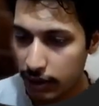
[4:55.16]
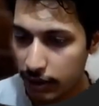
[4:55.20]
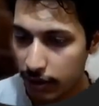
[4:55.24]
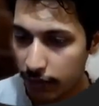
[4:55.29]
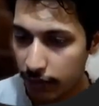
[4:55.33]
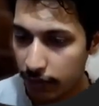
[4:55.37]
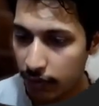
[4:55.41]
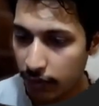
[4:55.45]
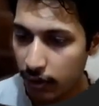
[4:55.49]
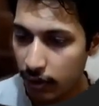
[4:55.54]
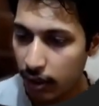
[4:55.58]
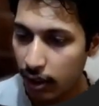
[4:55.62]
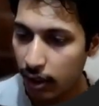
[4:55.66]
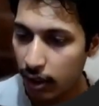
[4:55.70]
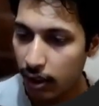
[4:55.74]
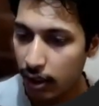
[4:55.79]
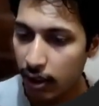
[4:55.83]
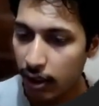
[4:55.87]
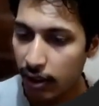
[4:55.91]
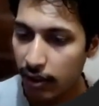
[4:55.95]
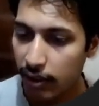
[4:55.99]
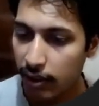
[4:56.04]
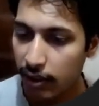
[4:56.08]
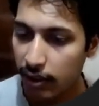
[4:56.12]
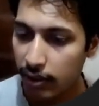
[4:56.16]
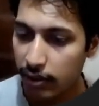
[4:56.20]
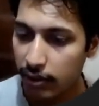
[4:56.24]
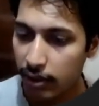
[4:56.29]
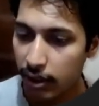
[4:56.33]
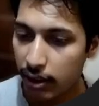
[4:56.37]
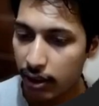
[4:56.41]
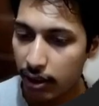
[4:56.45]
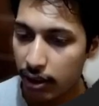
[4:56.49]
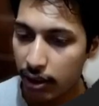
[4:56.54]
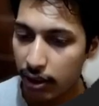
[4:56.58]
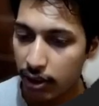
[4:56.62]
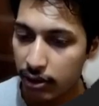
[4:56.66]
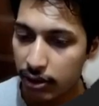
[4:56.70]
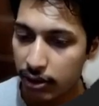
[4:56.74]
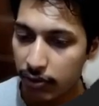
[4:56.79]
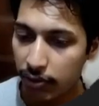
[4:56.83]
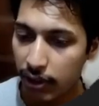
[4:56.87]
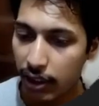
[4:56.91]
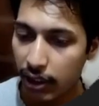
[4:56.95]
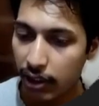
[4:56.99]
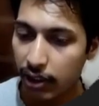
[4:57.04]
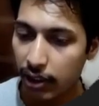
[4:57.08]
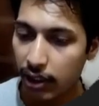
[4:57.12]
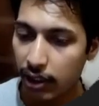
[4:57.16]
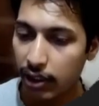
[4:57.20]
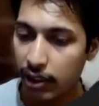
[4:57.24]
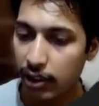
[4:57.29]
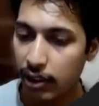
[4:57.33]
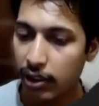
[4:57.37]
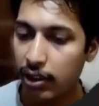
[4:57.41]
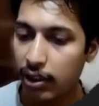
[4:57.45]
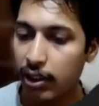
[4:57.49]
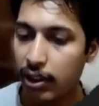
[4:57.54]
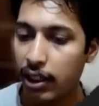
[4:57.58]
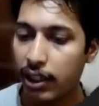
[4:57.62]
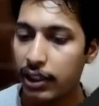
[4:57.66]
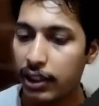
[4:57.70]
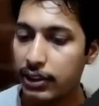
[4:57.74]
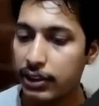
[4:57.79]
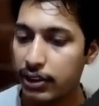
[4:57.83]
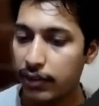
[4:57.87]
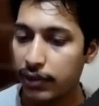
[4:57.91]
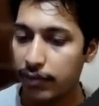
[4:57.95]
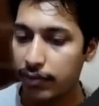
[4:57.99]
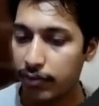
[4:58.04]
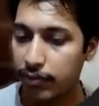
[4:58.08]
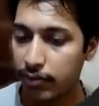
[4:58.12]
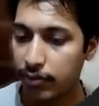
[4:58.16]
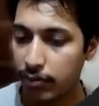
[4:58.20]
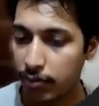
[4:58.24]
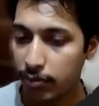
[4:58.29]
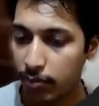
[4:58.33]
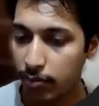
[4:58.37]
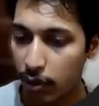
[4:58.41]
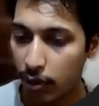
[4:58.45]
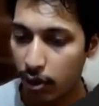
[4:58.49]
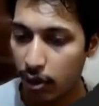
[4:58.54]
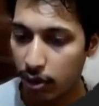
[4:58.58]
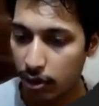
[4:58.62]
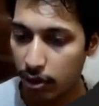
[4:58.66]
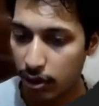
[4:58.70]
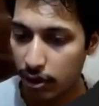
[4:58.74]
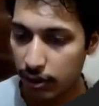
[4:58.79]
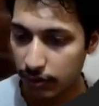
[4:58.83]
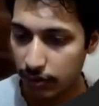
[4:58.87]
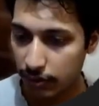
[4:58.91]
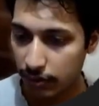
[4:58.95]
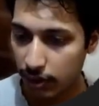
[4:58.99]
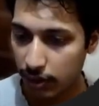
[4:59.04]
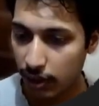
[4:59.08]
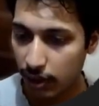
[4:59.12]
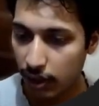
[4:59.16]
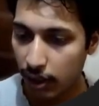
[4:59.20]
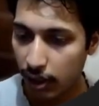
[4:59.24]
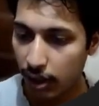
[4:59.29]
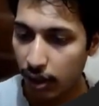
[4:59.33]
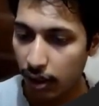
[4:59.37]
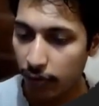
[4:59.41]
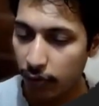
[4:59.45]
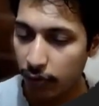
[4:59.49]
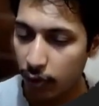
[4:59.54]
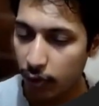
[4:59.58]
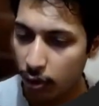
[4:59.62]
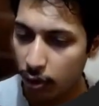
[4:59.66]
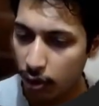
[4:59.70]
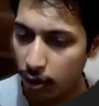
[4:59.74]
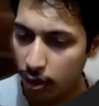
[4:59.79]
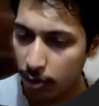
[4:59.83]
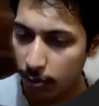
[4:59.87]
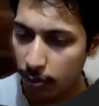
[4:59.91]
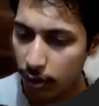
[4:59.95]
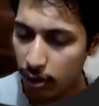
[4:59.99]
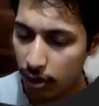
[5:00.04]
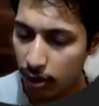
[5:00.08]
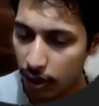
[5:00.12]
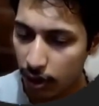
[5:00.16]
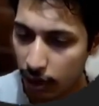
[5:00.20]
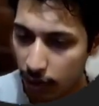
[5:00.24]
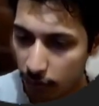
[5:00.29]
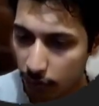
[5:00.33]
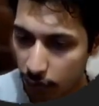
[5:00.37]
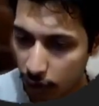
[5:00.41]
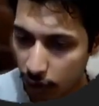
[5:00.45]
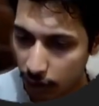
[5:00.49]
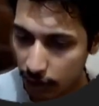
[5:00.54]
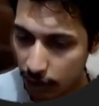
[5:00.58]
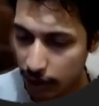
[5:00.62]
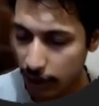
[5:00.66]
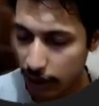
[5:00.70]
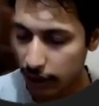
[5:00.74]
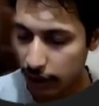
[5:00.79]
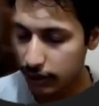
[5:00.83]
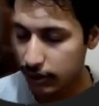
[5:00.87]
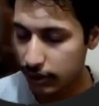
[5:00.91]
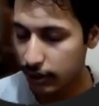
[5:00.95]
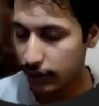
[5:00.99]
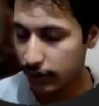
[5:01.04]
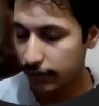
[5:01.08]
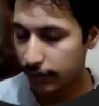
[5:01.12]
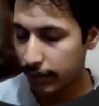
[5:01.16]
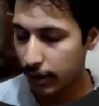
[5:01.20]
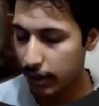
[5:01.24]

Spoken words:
The third condition we can write in else if block. If you don't know about the what is else if and if else,